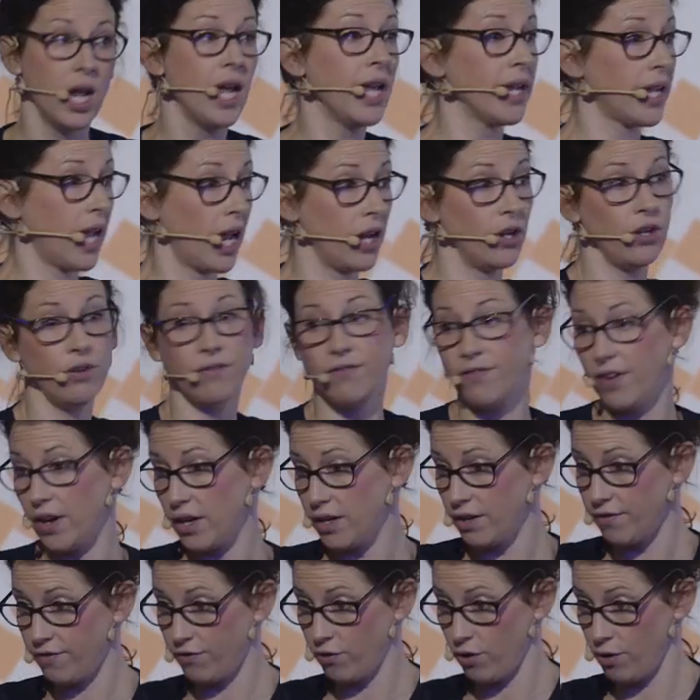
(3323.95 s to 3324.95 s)
Can you fund
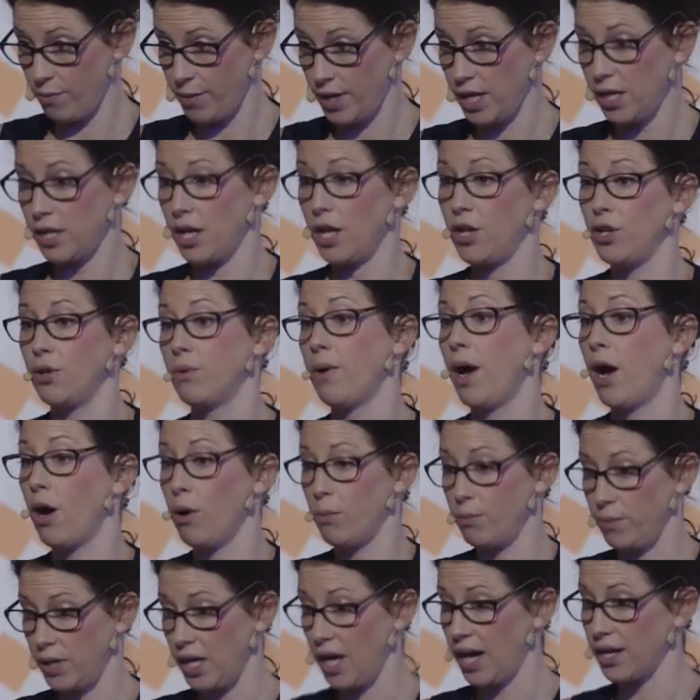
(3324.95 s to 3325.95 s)
it for me? Can you help
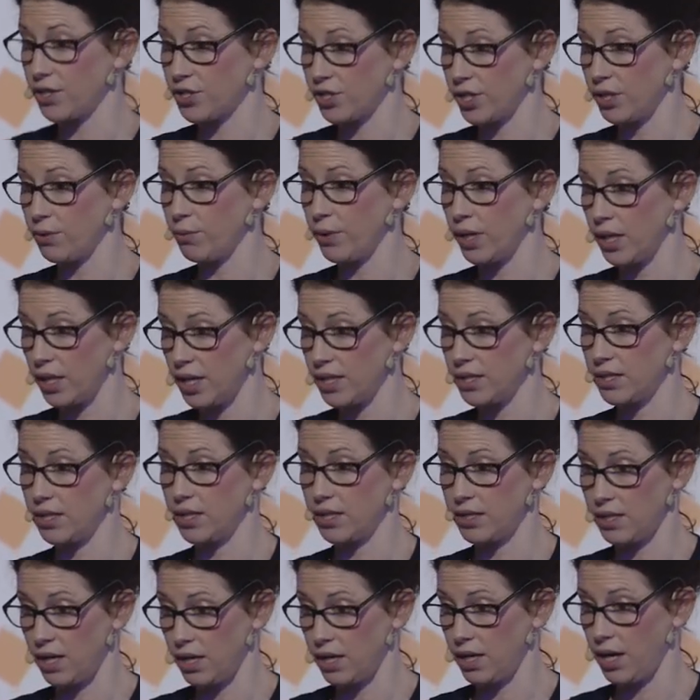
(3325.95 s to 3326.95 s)
me actually realize
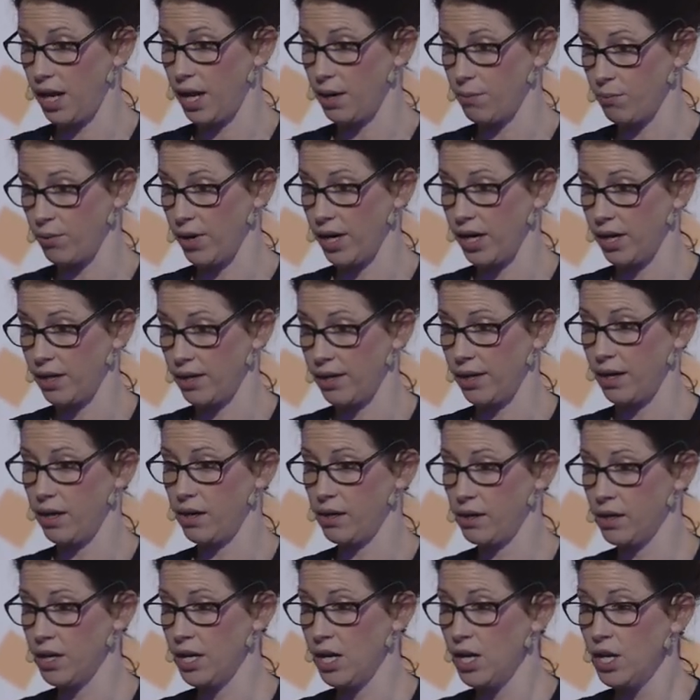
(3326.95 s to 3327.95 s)
this and and bring it
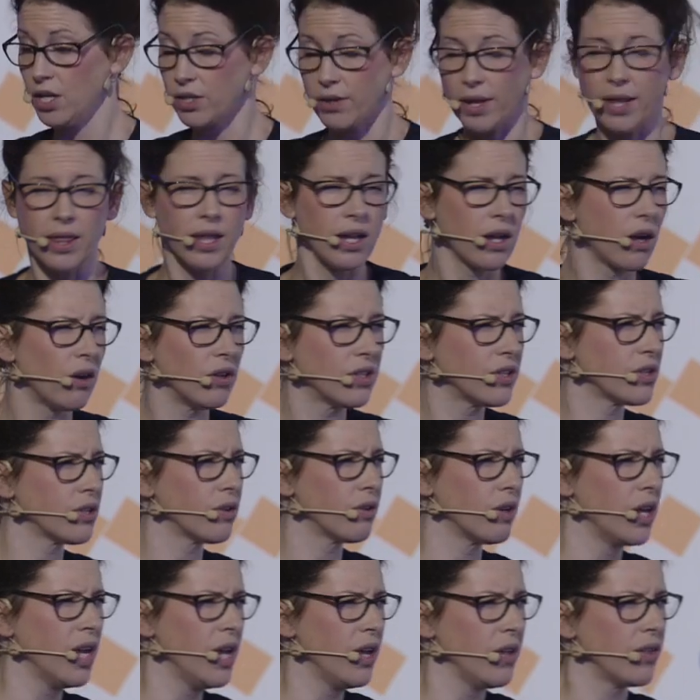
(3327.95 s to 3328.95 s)
there? So I think also
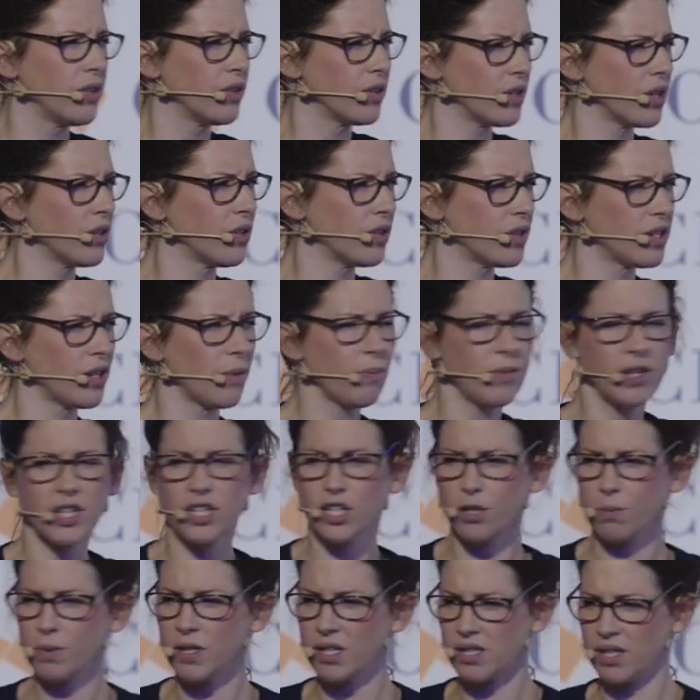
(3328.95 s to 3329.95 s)
there's there's something
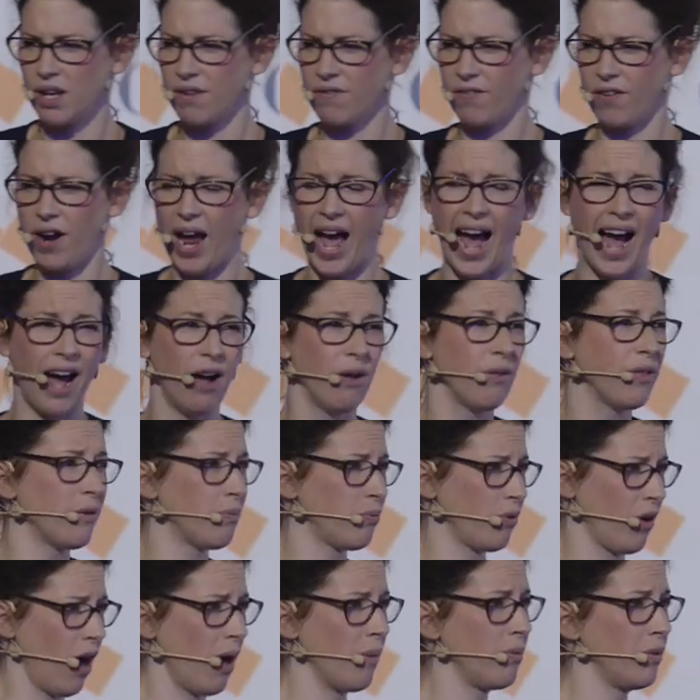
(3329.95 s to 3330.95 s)
to be said for how the
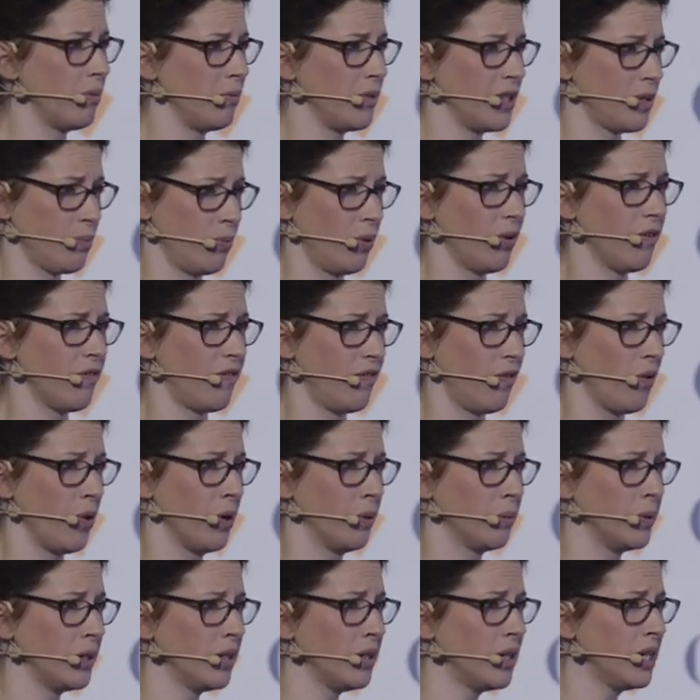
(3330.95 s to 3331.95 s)
problem is put
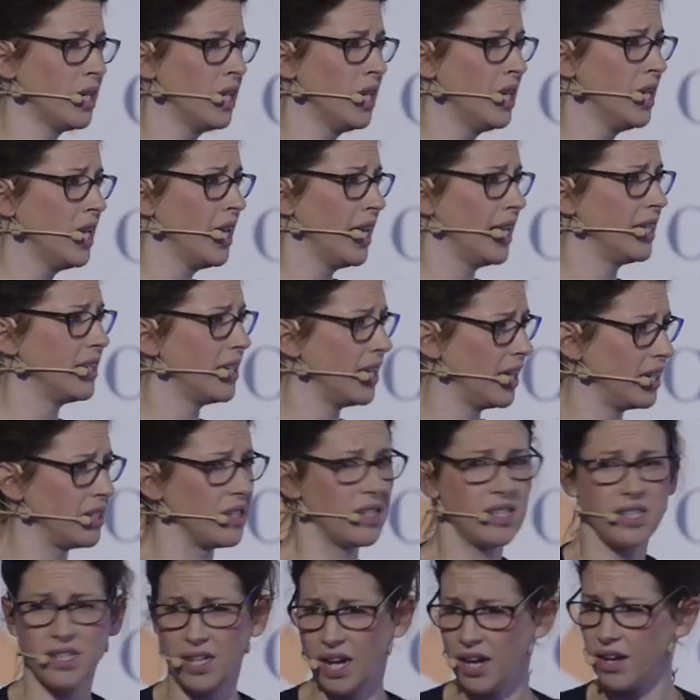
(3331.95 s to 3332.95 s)
forward
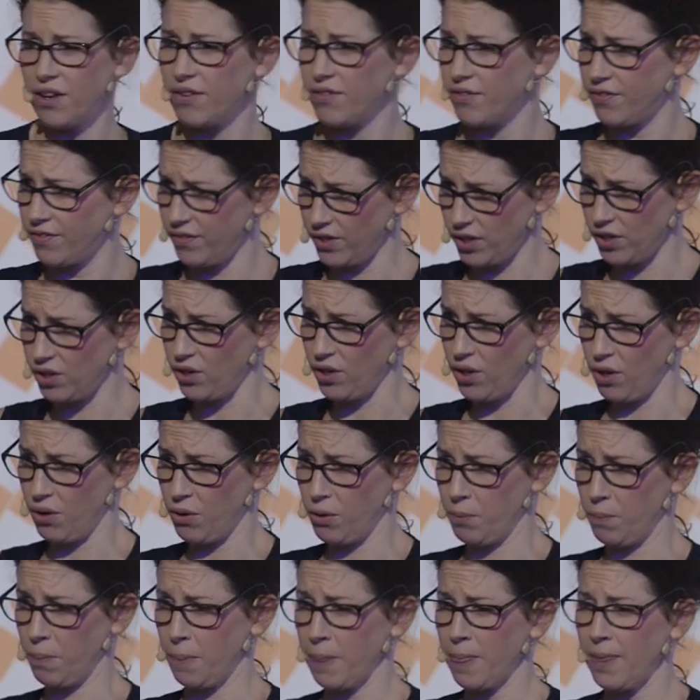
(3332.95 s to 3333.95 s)
instead of, you
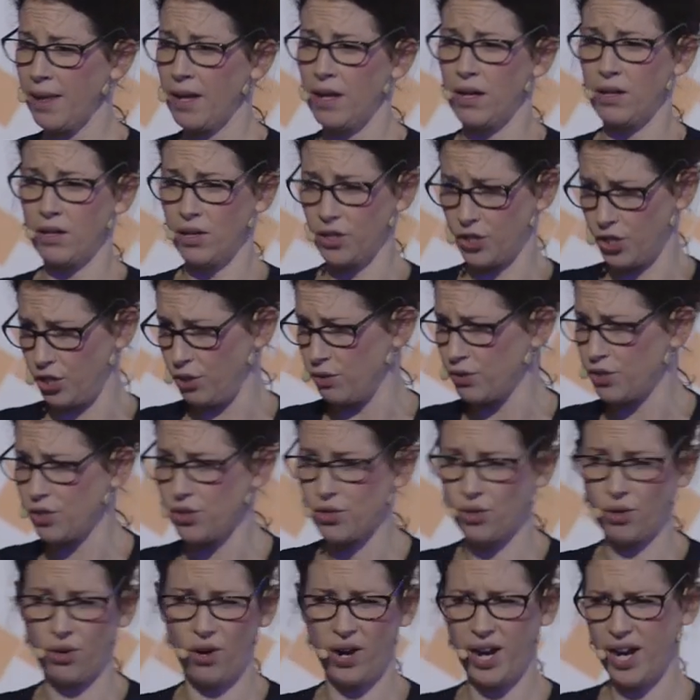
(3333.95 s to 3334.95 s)
know,
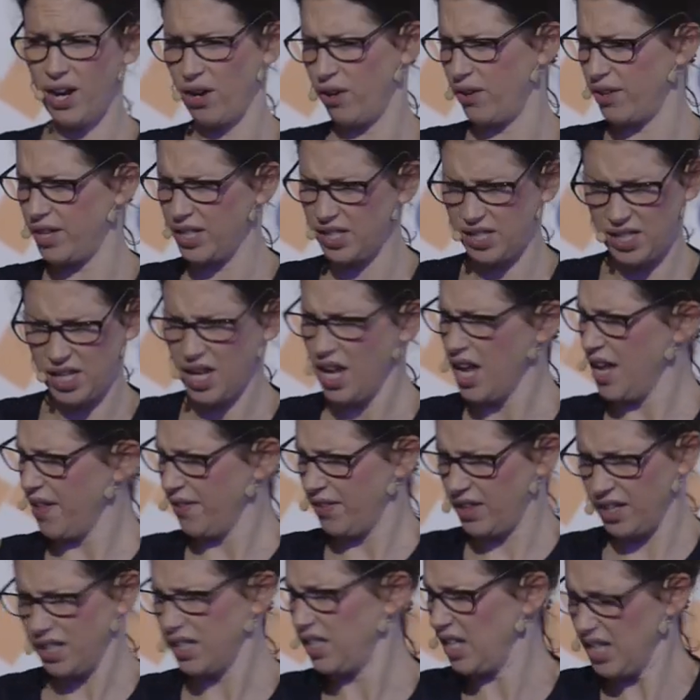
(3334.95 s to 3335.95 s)
accusatory or this
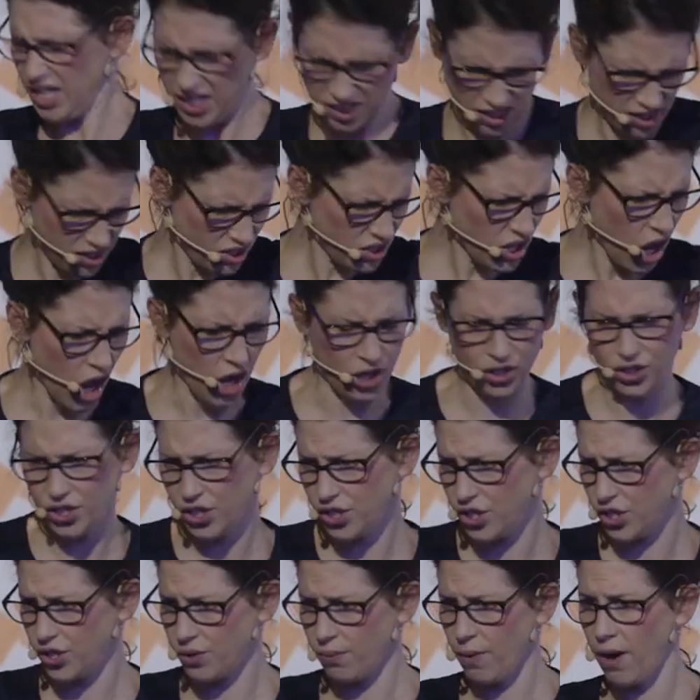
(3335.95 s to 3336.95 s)
this this sucks.
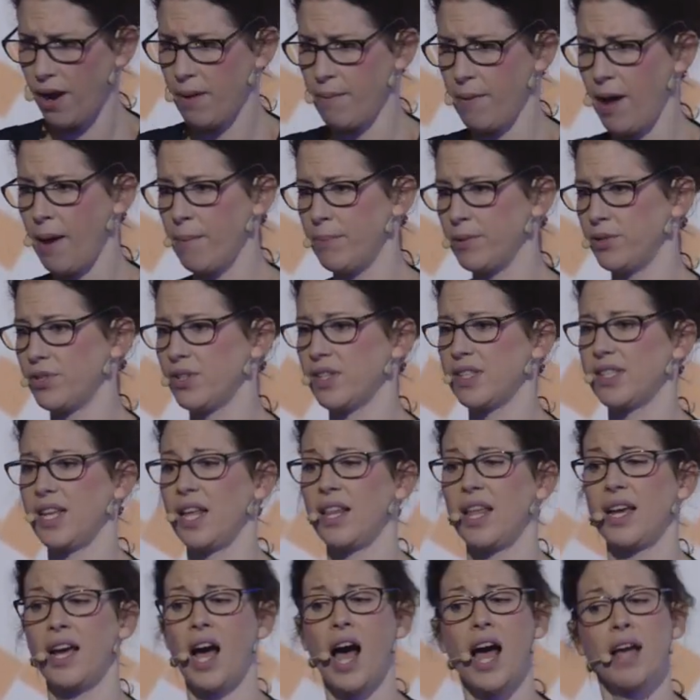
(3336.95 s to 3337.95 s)
This is where I'm at, but just say
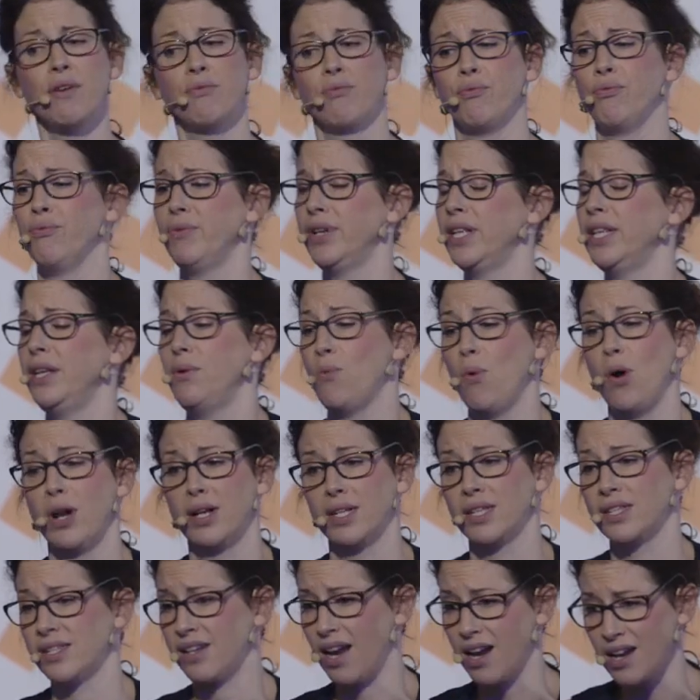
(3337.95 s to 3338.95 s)
like I really want to
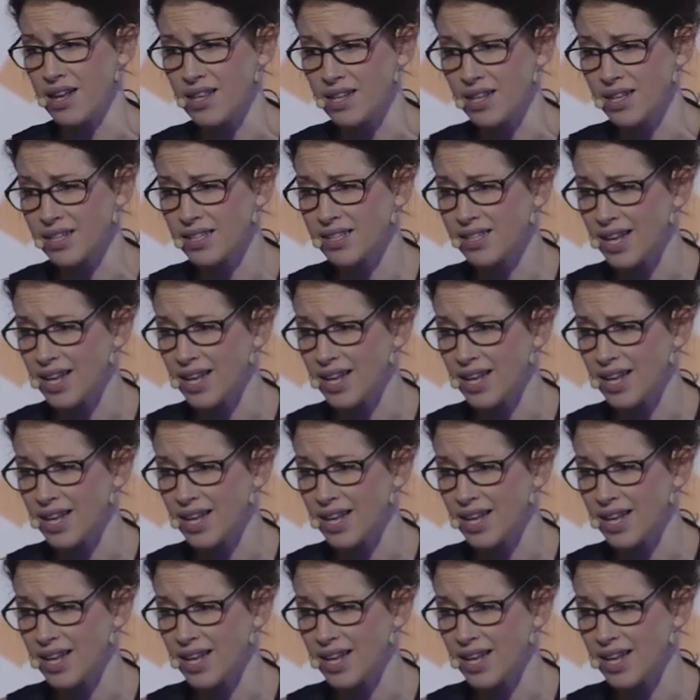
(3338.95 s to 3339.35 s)
study this.